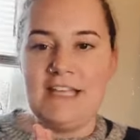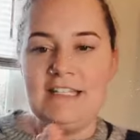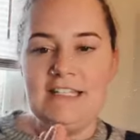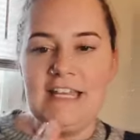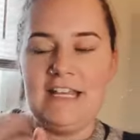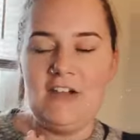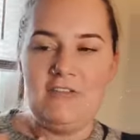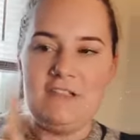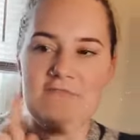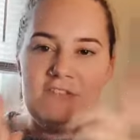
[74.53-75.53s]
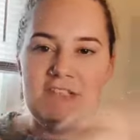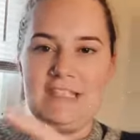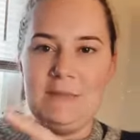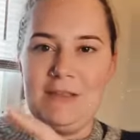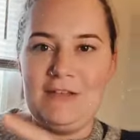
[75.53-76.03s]
I did take notes. If you
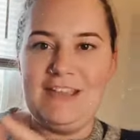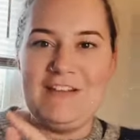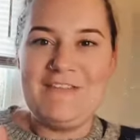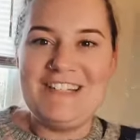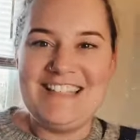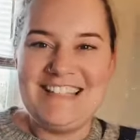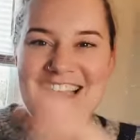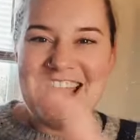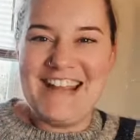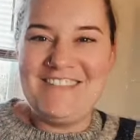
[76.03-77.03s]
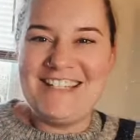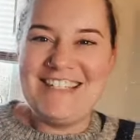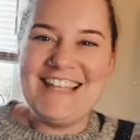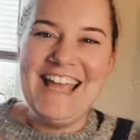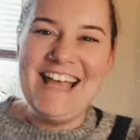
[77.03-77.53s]
see me looking over to the side, I'm just
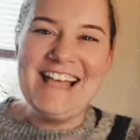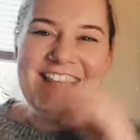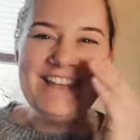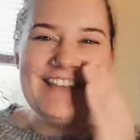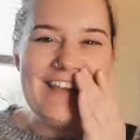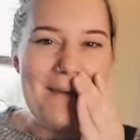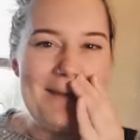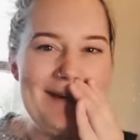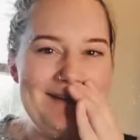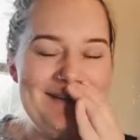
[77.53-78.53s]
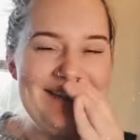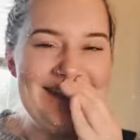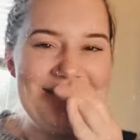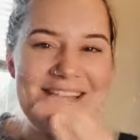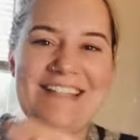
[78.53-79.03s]
looking at my notes
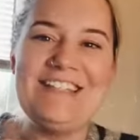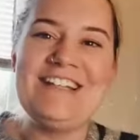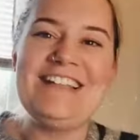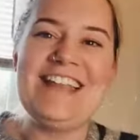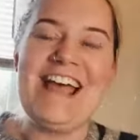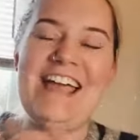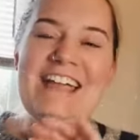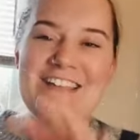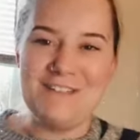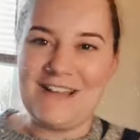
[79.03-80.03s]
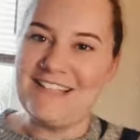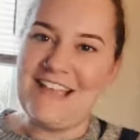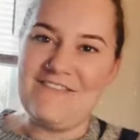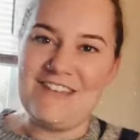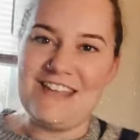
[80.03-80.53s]
to make sure that I address
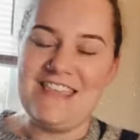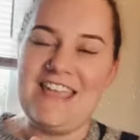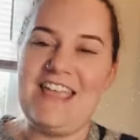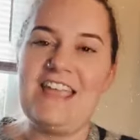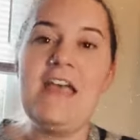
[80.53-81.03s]
everything.